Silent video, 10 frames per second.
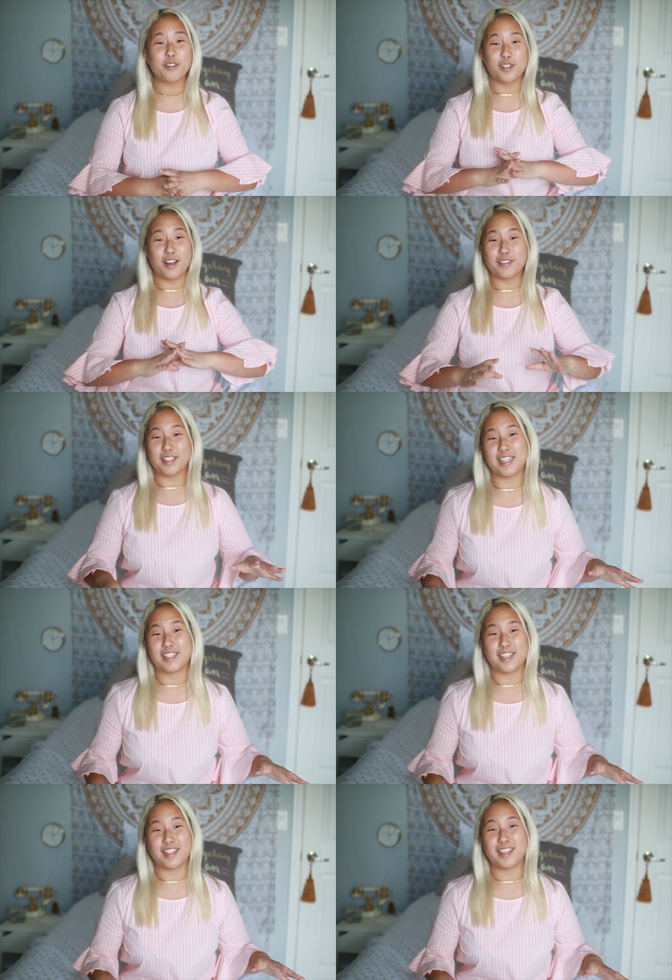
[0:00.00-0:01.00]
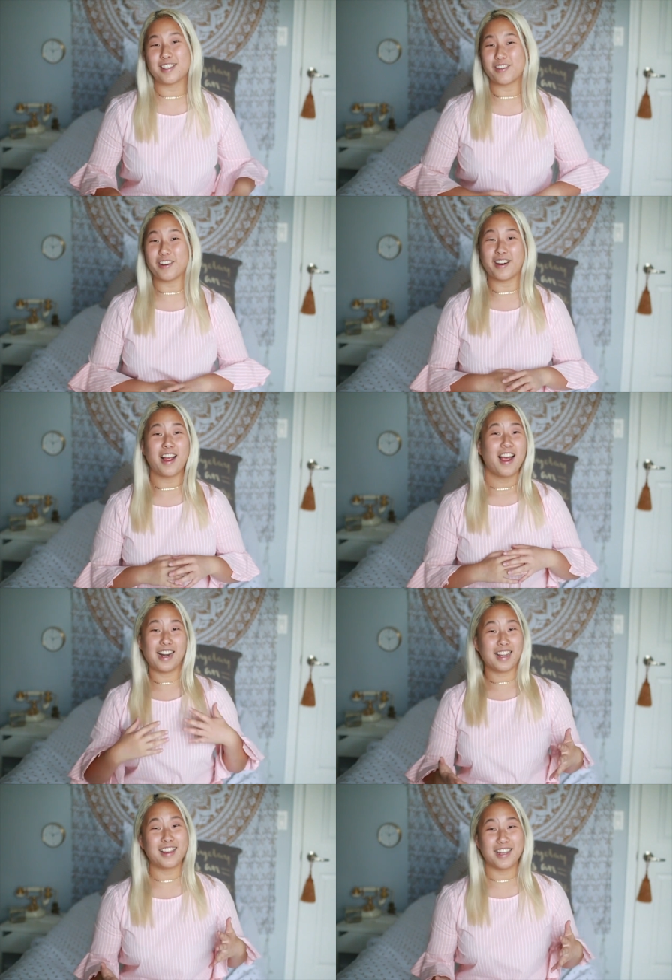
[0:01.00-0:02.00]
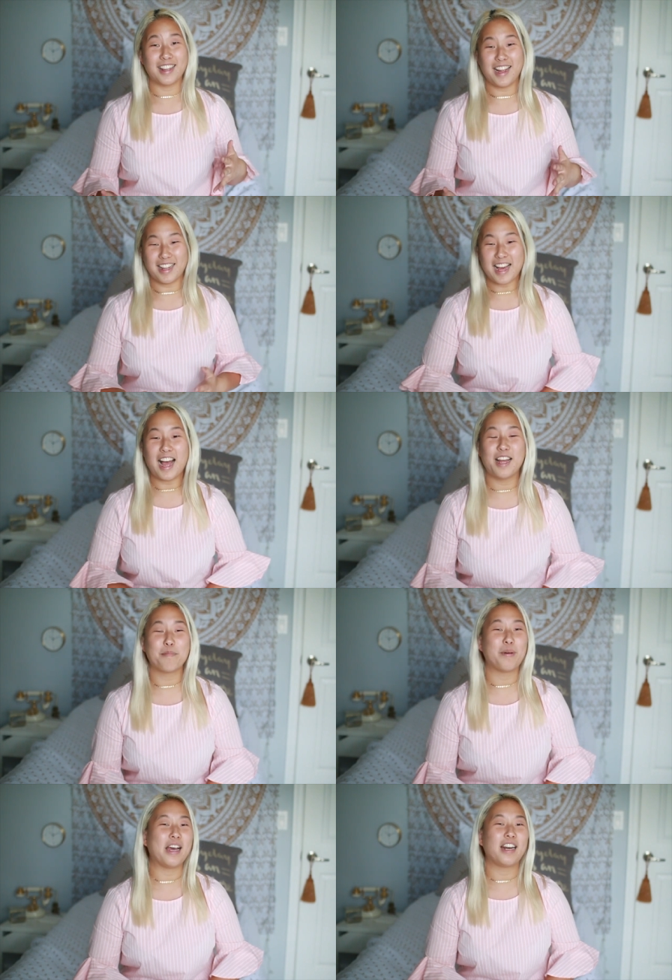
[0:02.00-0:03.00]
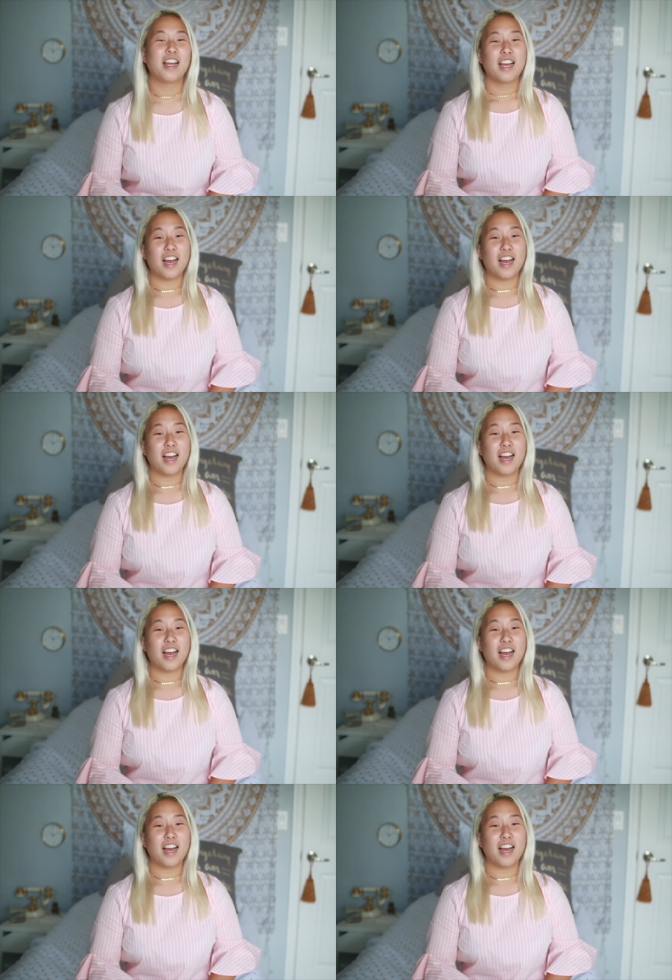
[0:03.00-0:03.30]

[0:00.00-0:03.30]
if she'll ever like see this or anything like that, but